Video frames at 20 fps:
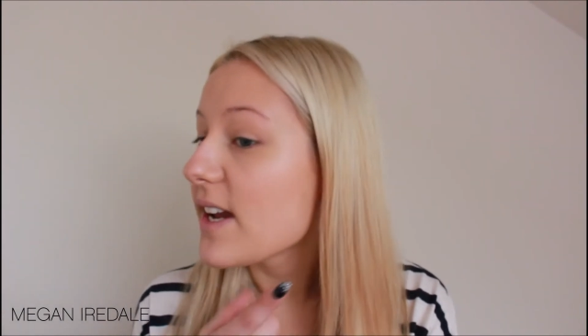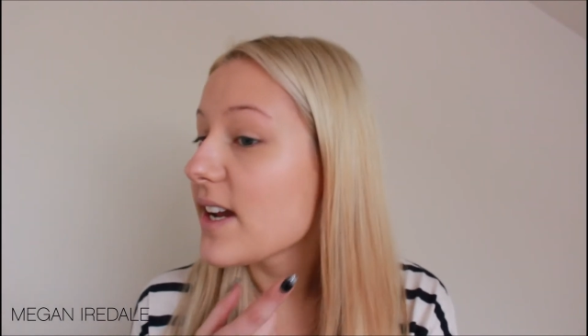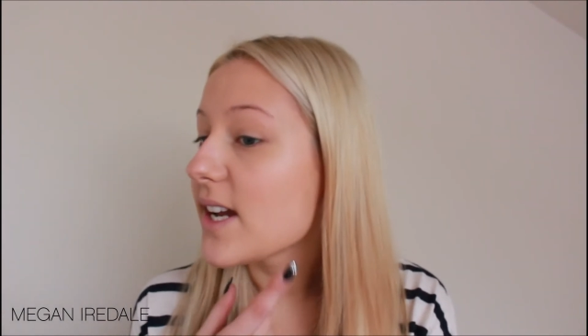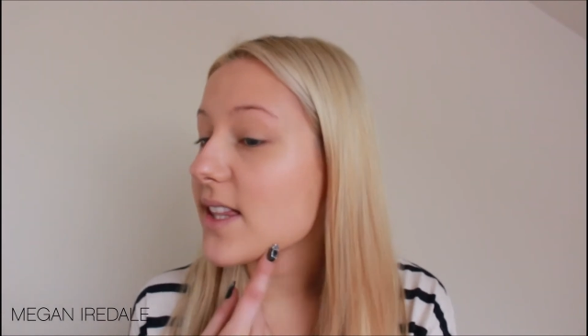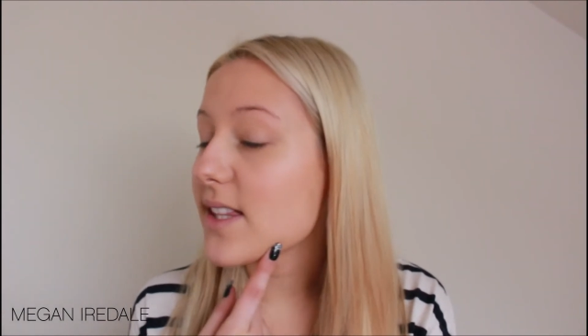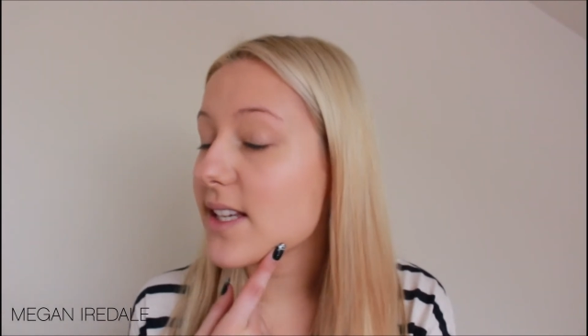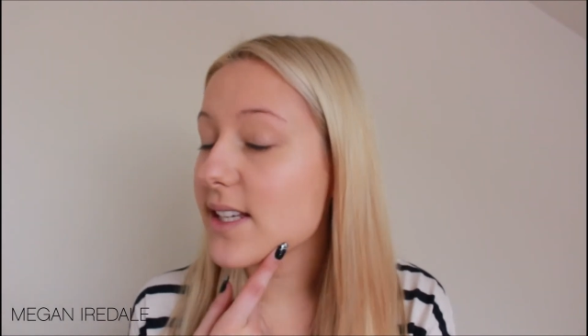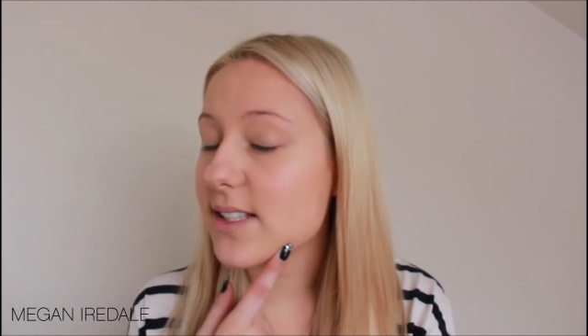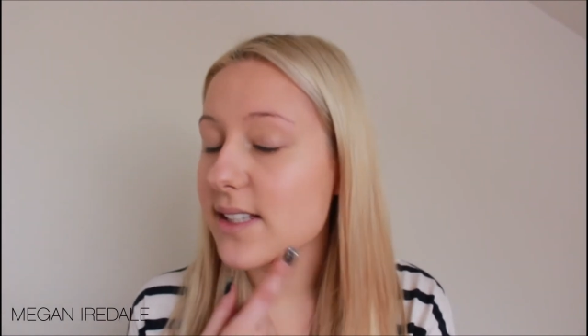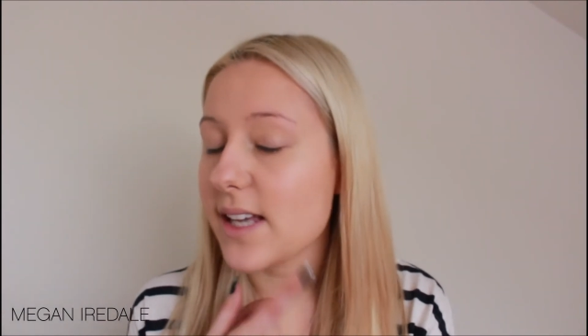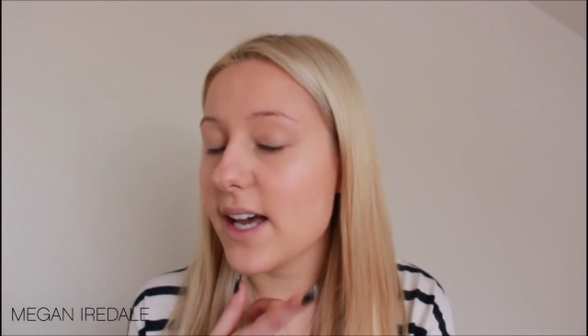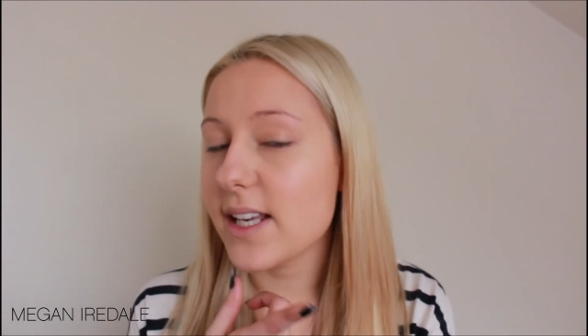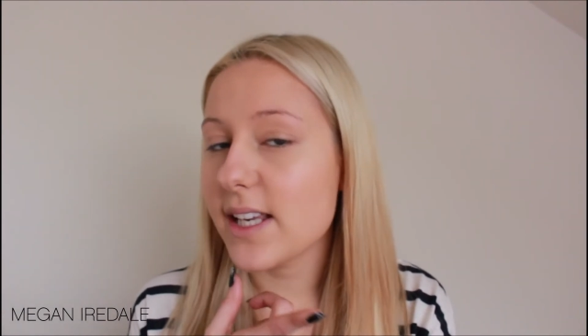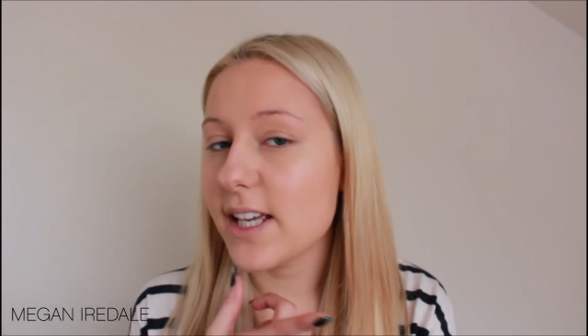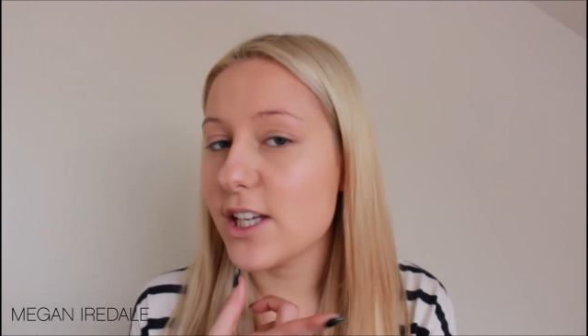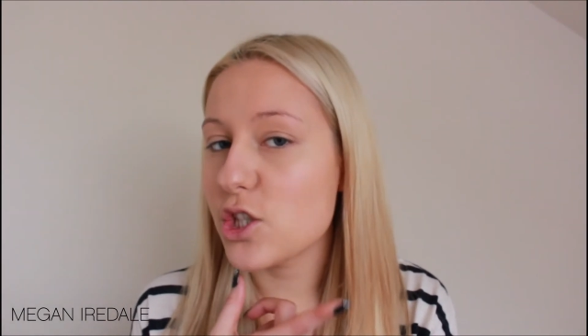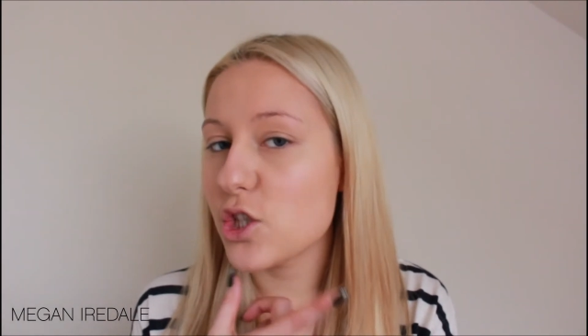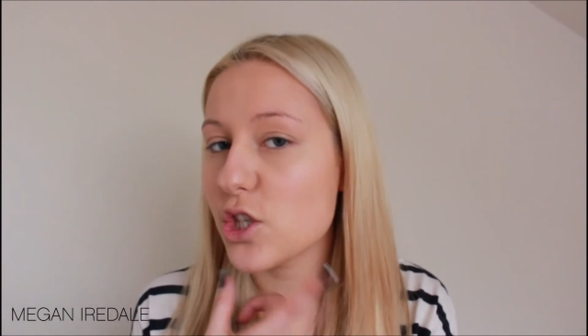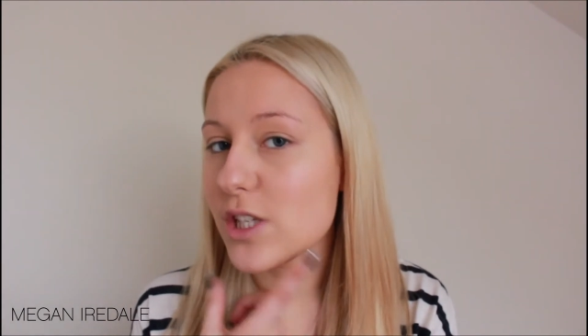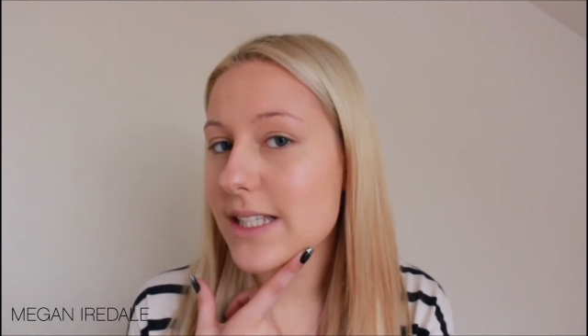This side is
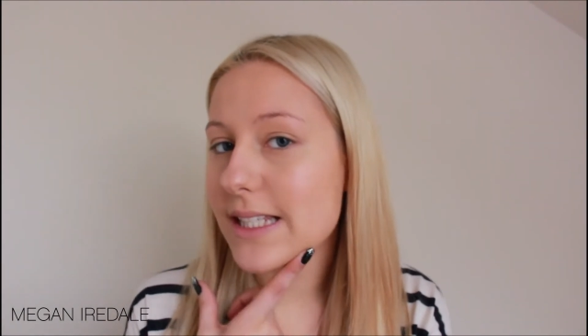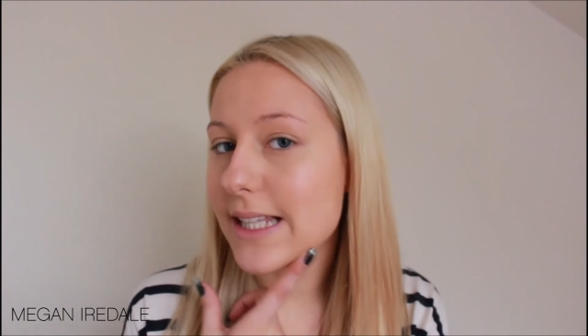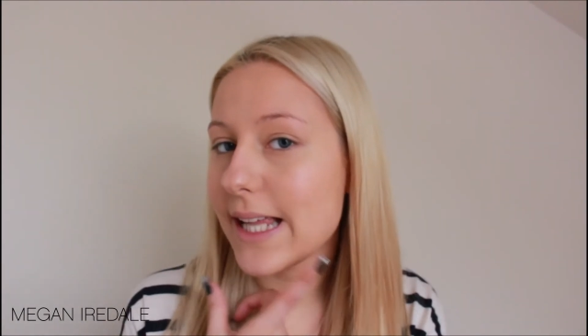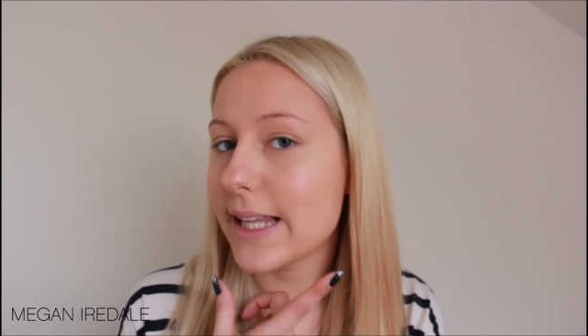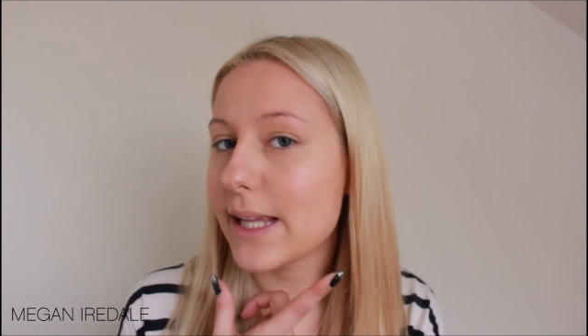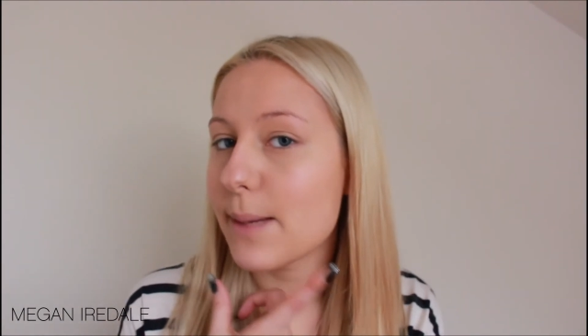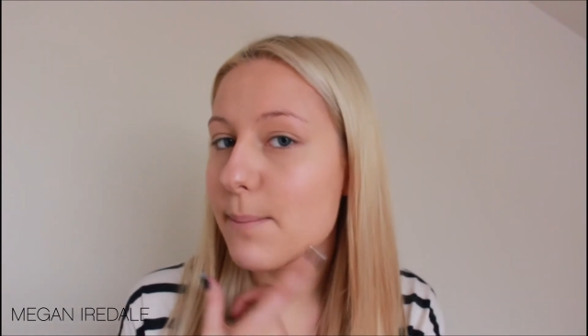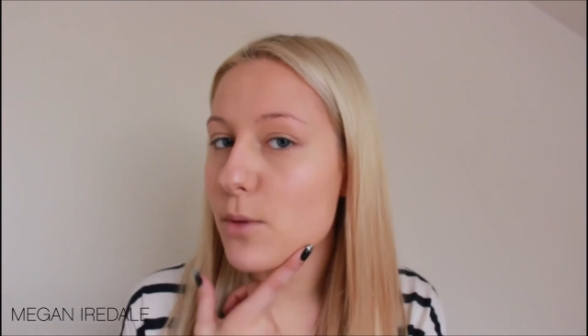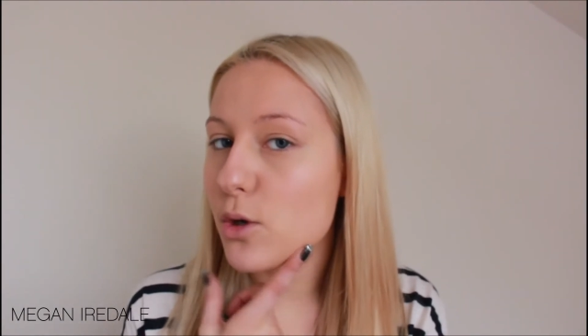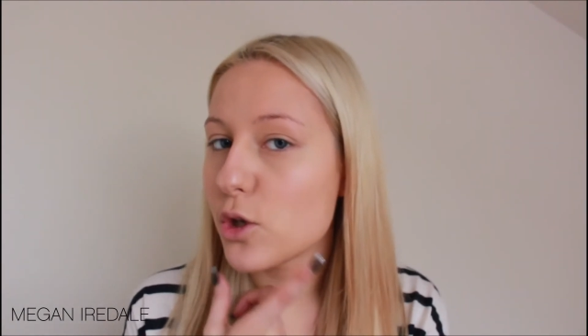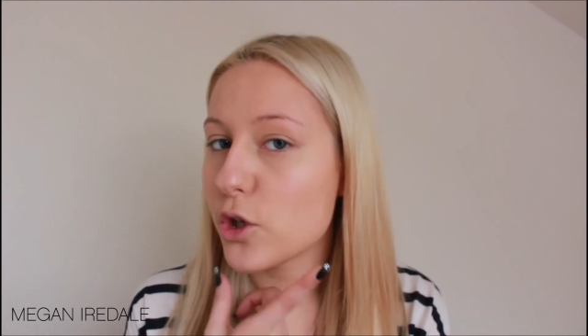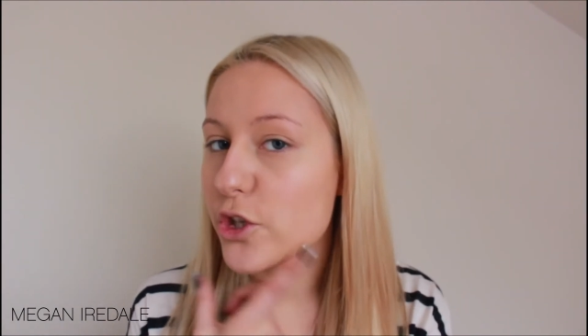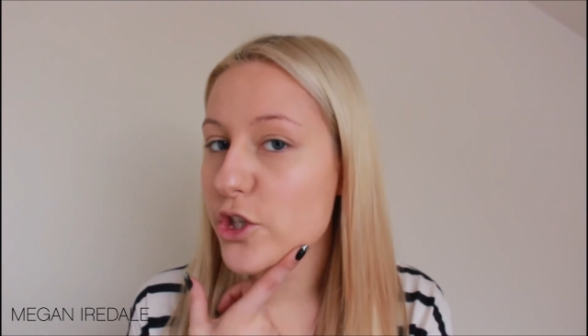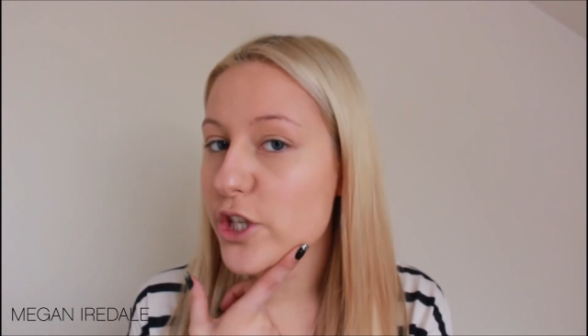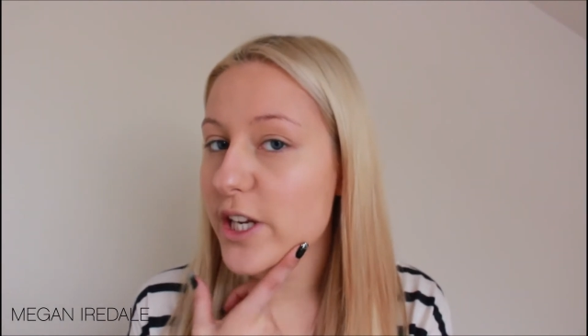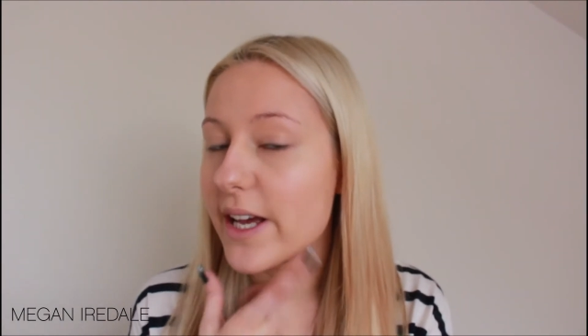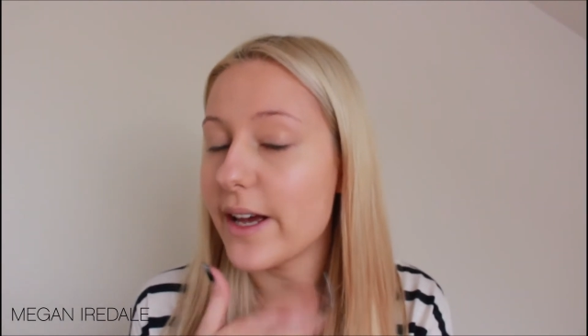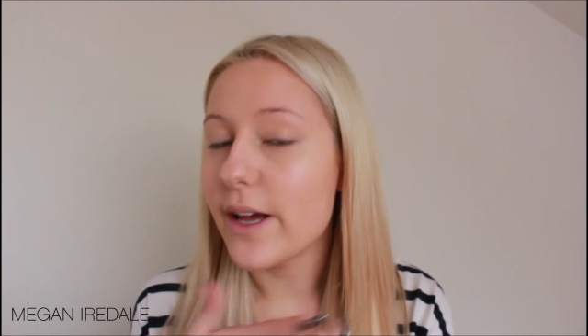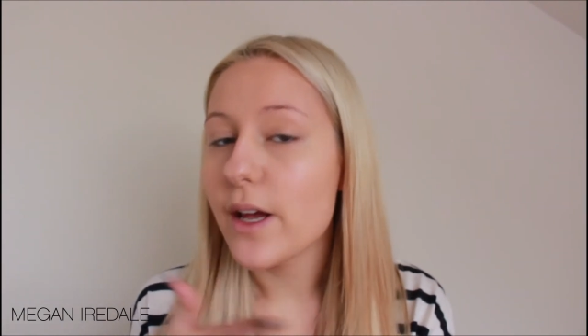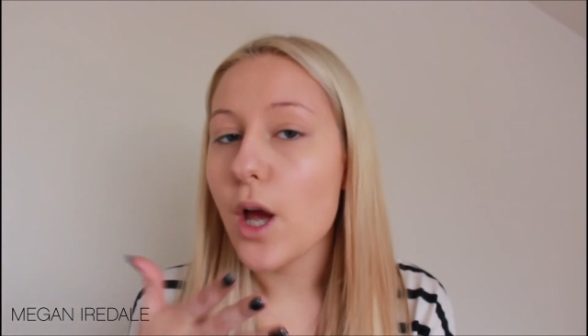just slightly more sheer.